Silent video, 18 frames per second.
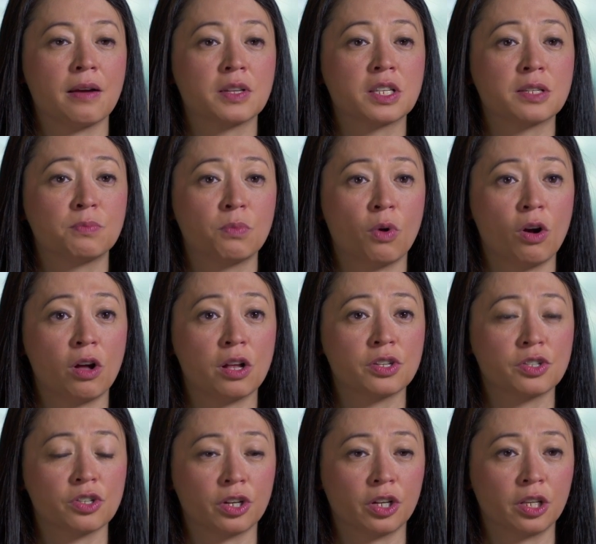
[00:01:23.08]

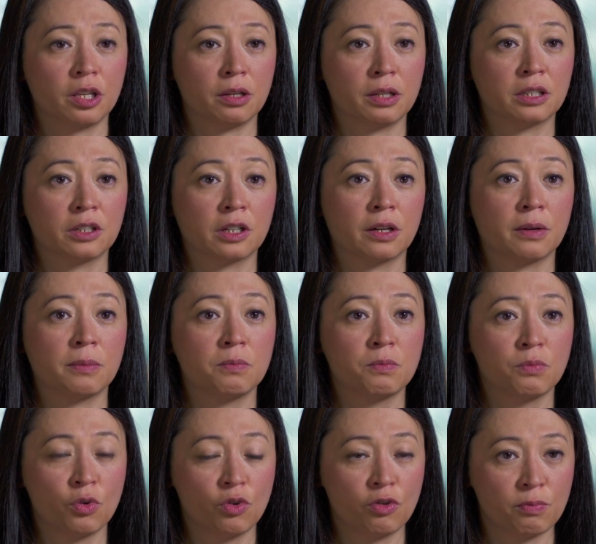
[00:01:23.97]
small circular
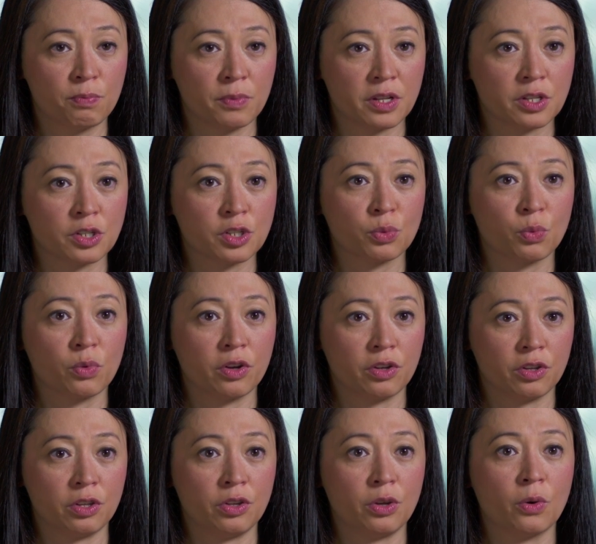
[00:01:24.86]
movements
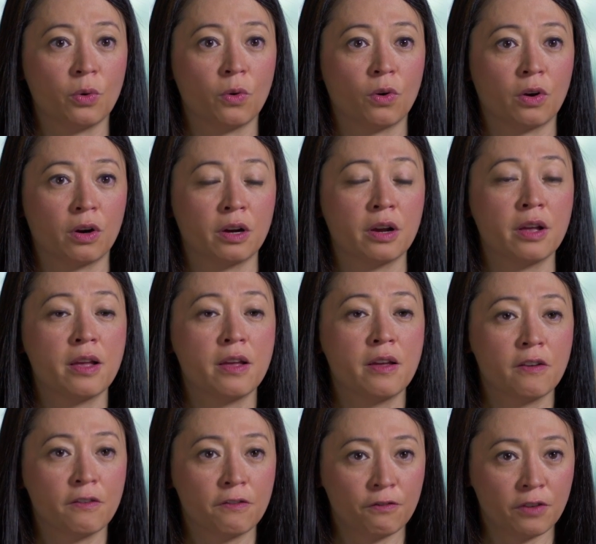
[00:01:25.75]
with your
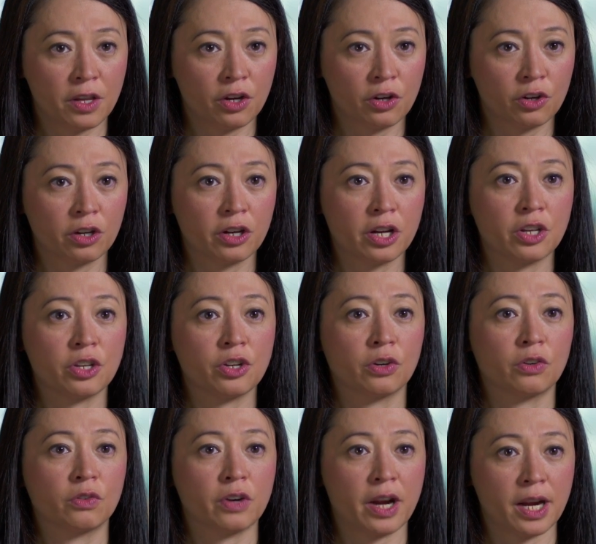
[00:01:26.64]
finger in
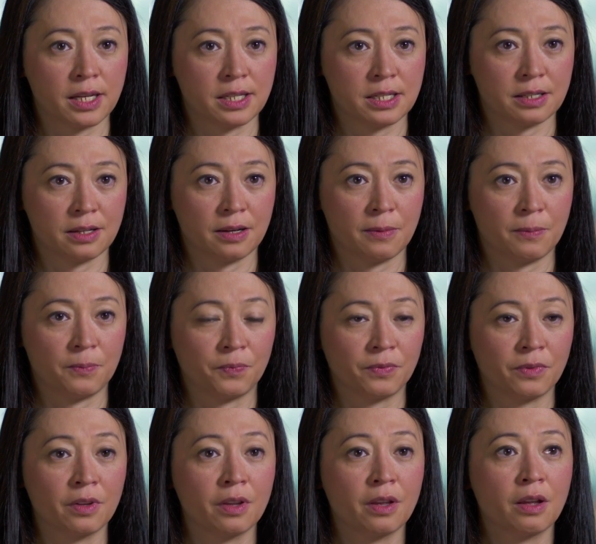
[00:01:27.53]
your
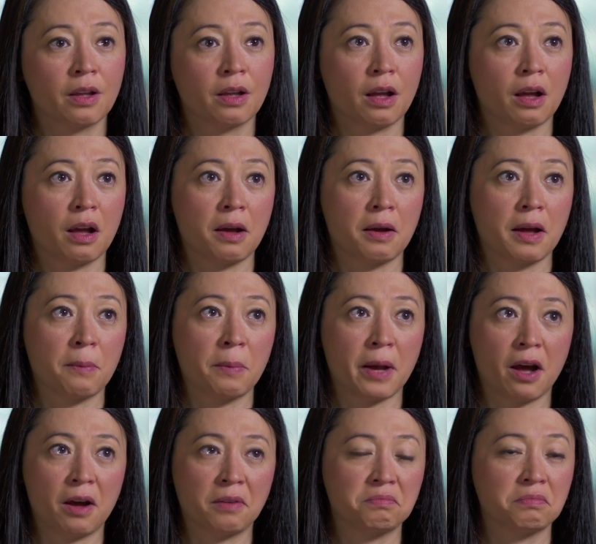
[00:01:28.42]
rectum
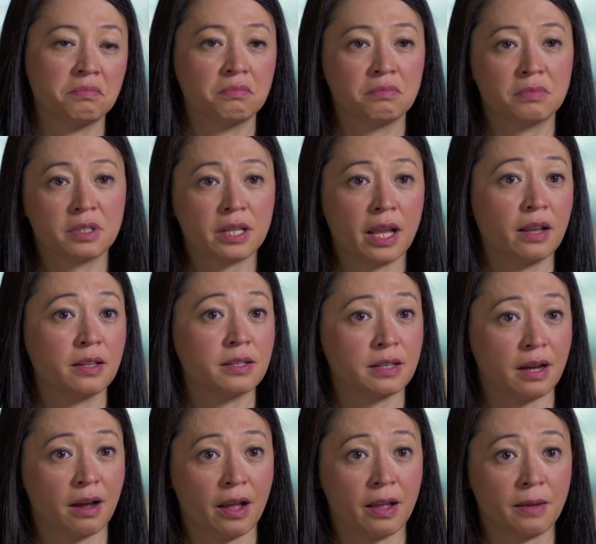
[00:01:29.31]
about 10
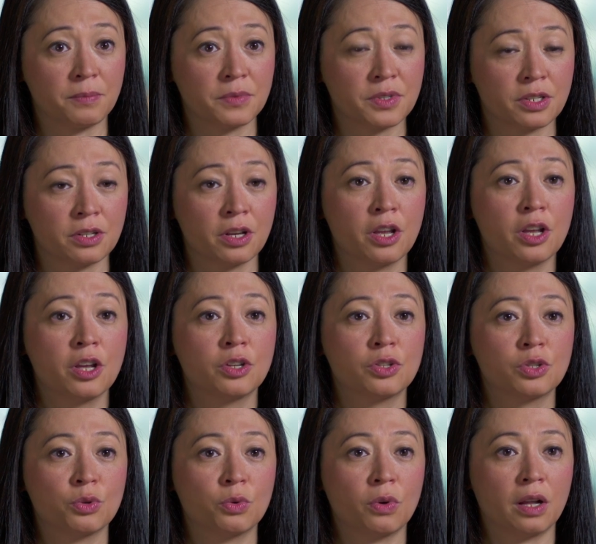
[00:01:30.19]
times
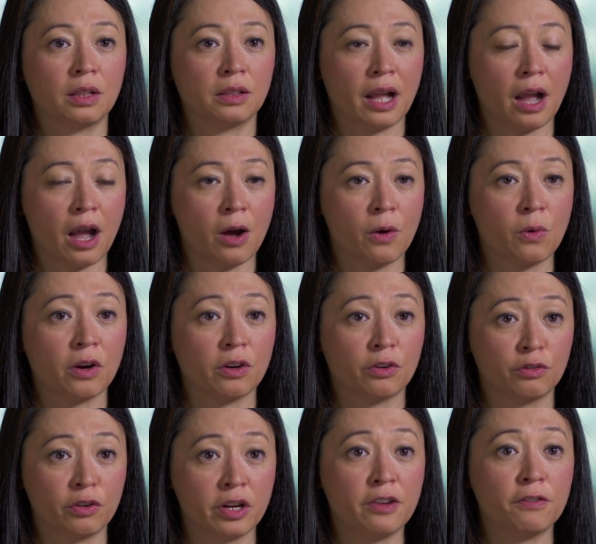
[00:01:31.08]
to allow
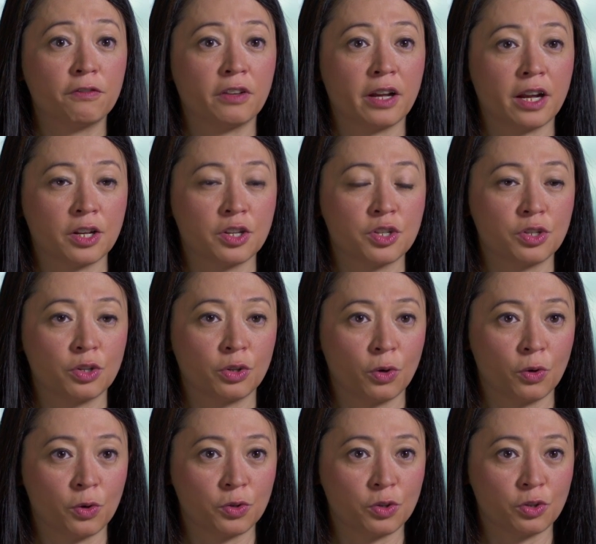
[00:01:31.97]
a reflex to
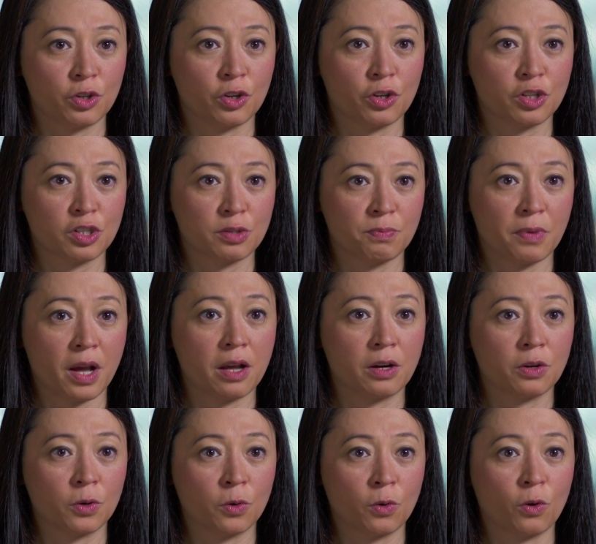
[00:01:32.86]
go to your
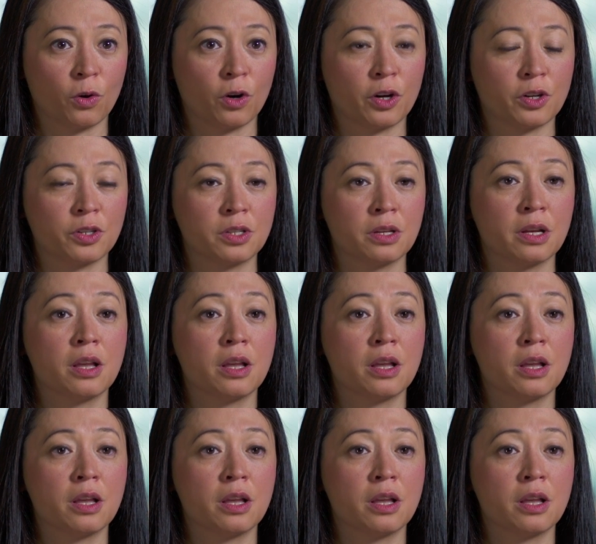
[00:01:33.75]
spinal cord